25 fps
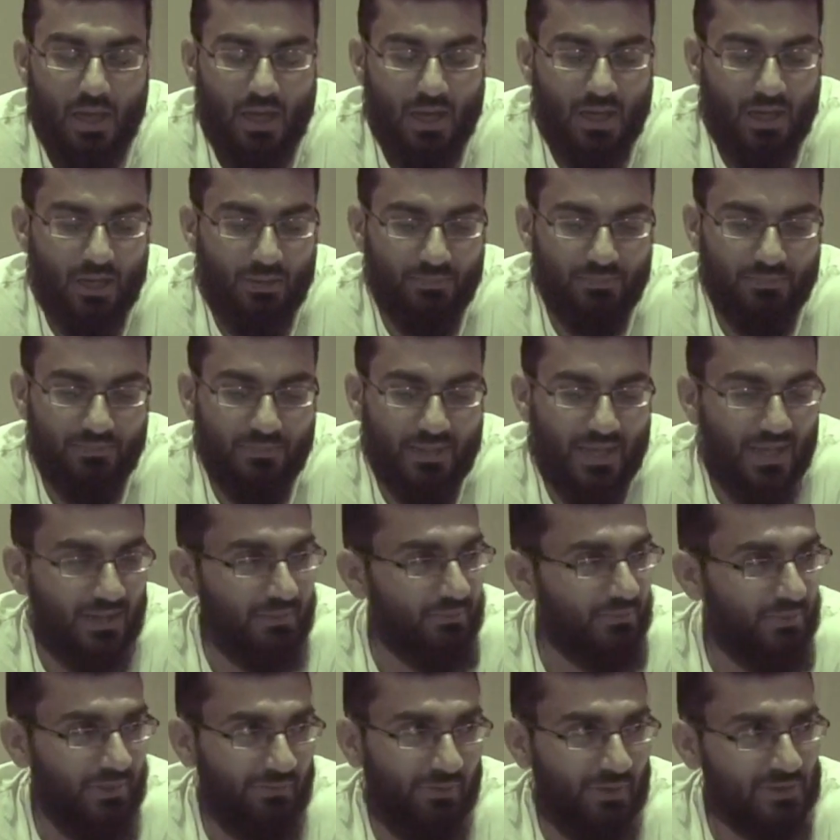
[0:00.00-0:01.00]

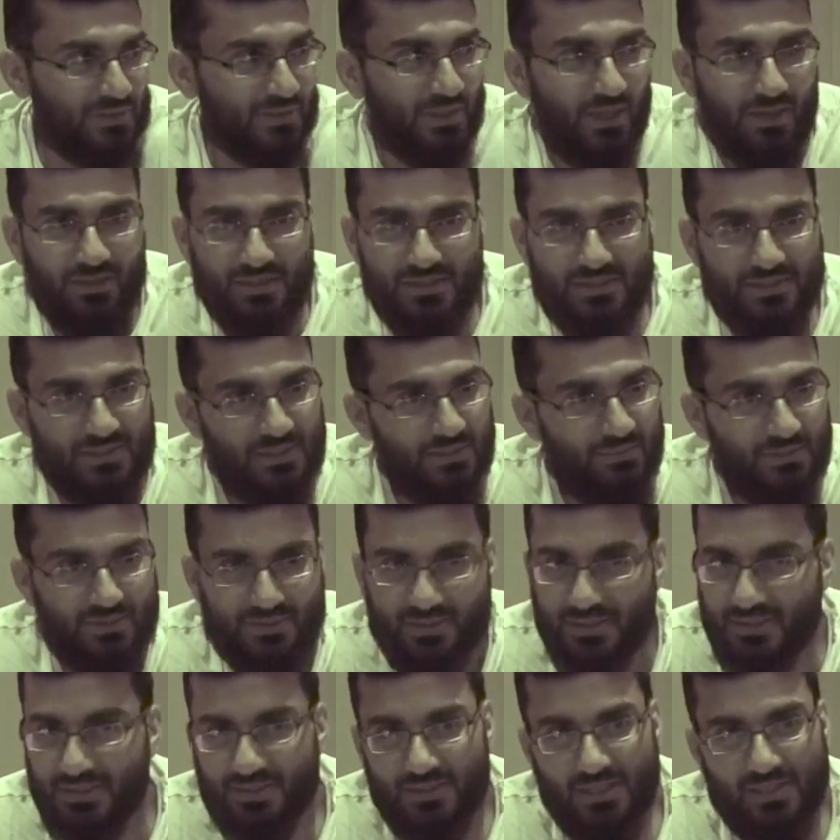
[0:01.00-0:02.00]
And if I start listing them
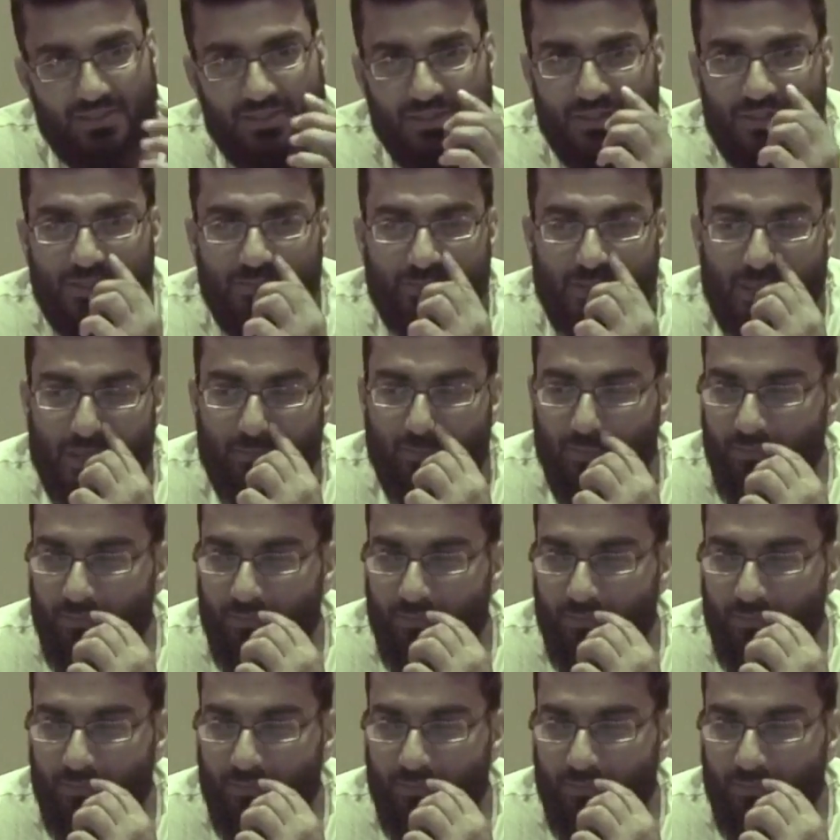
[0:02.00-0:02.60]
as this, there's just too many.